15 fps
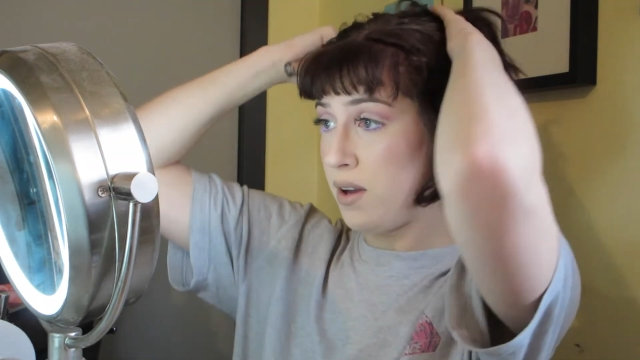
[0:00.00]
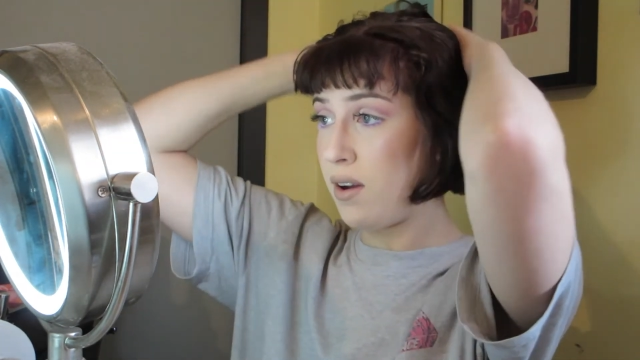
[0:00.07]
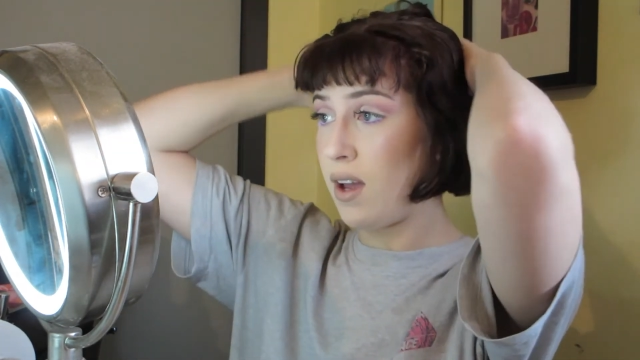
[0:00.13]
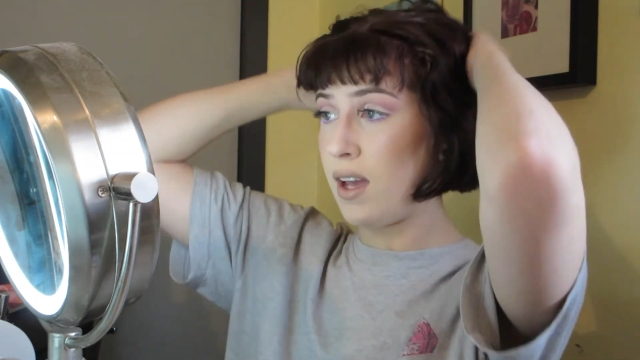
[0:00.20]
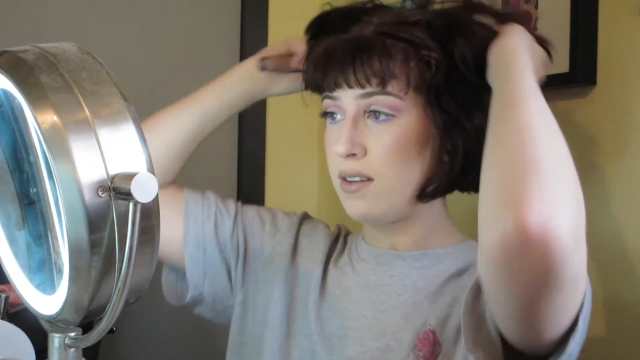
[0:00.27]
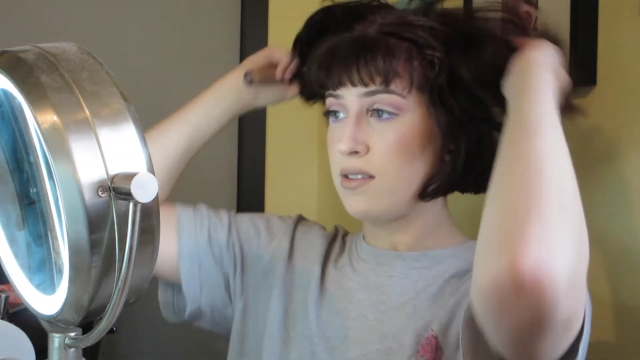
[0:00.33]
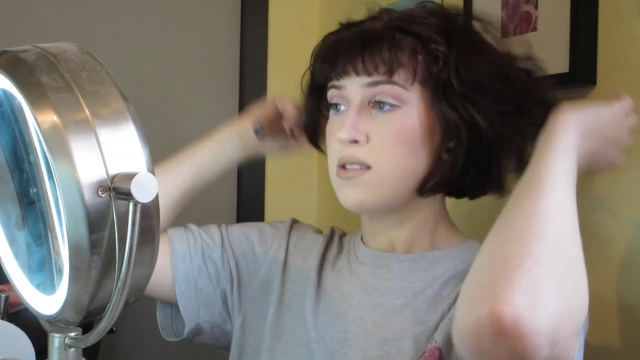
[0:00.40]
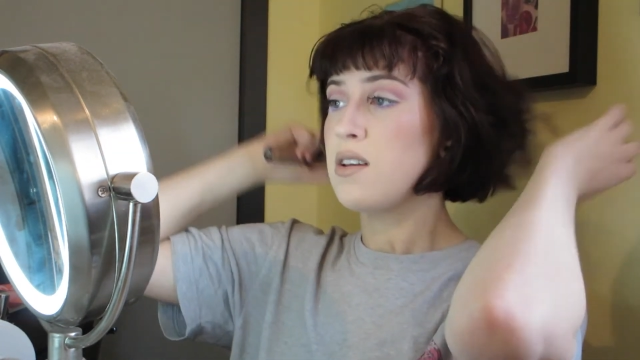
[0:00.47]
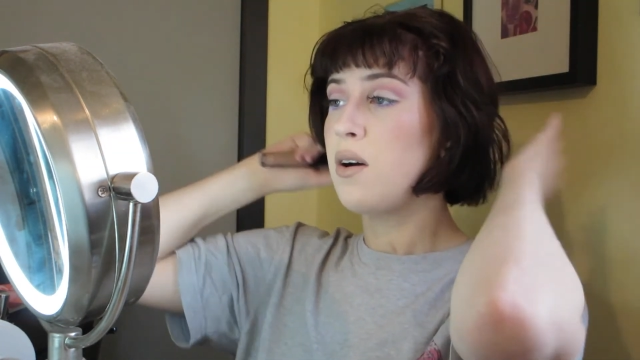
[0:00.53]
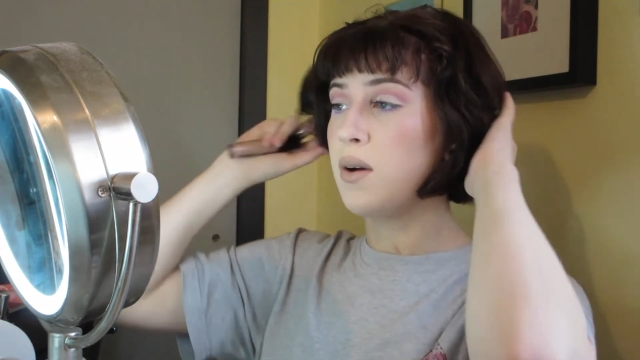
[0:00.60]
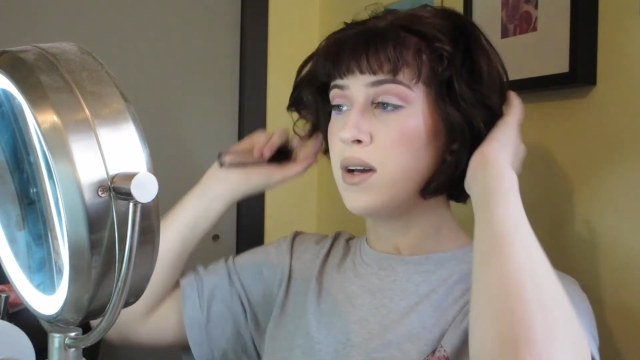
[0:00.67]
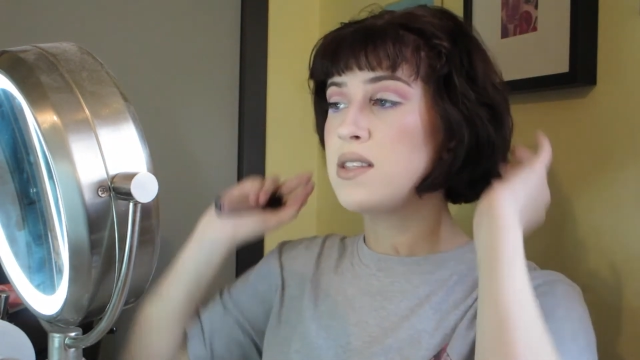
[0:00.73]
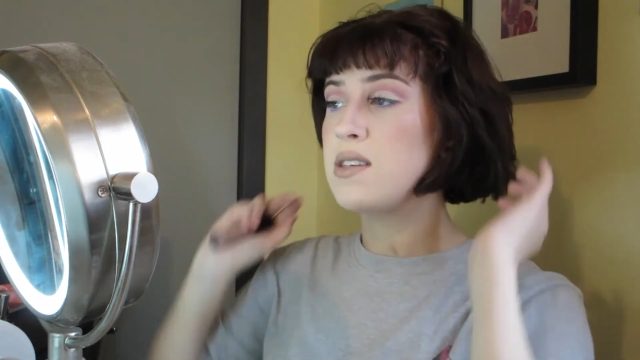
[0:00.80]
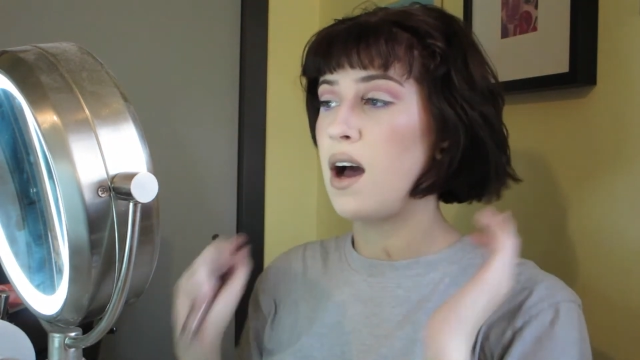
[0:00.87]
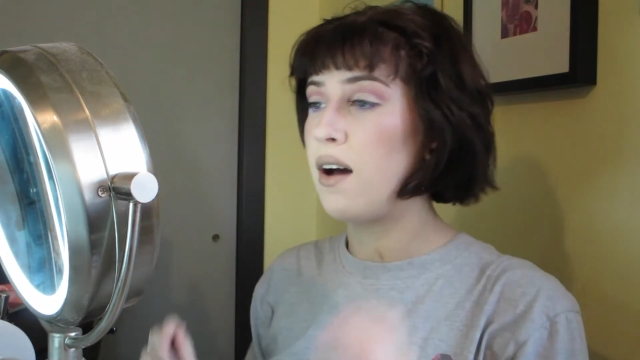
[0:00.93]
Okay, so
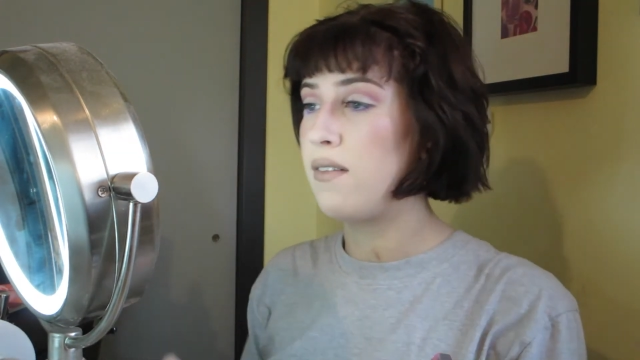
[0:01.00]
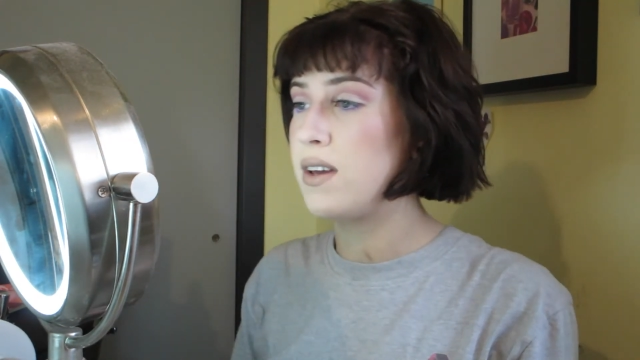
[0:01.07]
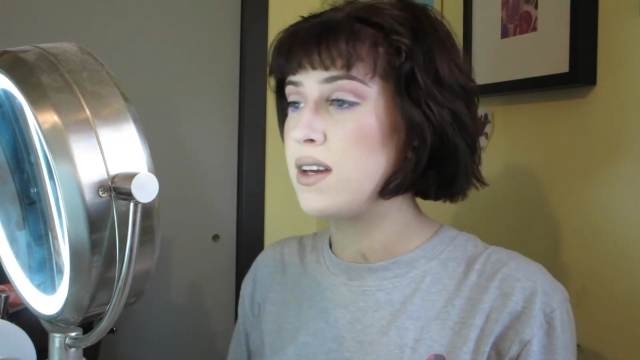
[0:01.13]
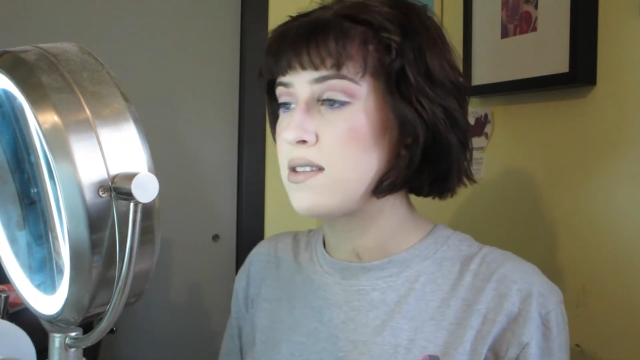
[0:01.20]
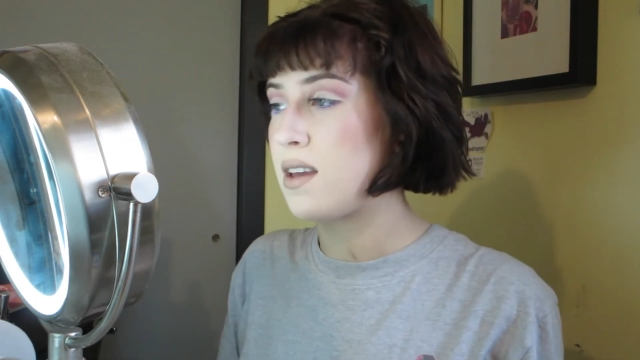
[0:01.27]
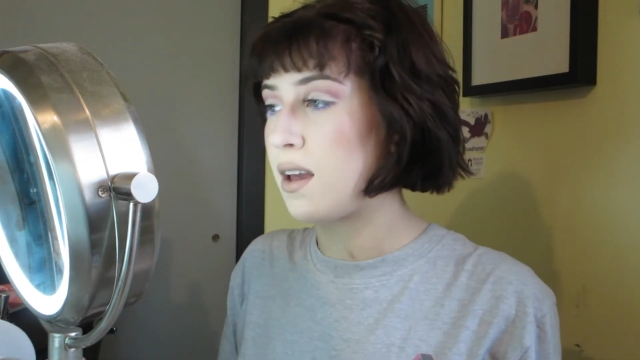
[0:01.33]
it's obvious,